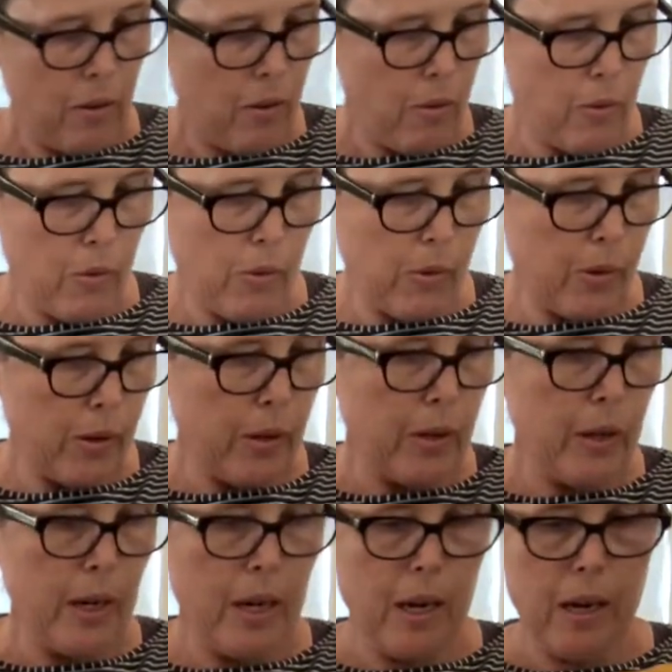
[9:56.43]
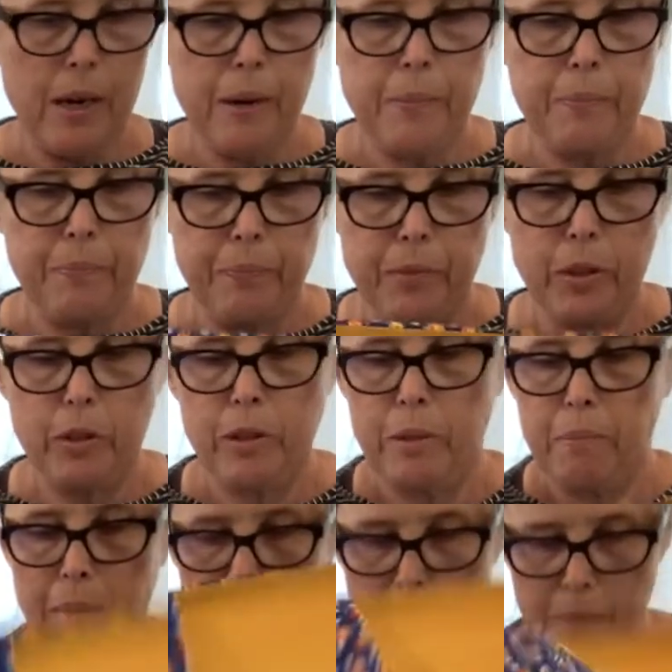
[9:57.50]
or you can
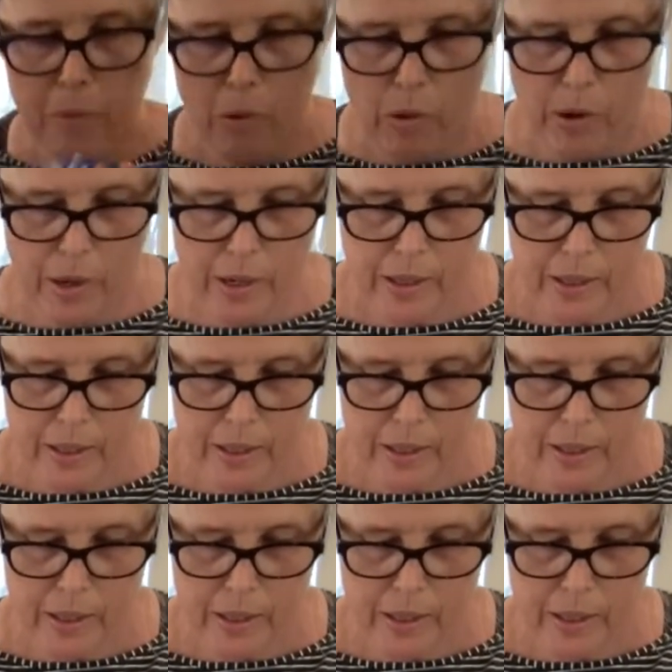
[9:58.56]
make more,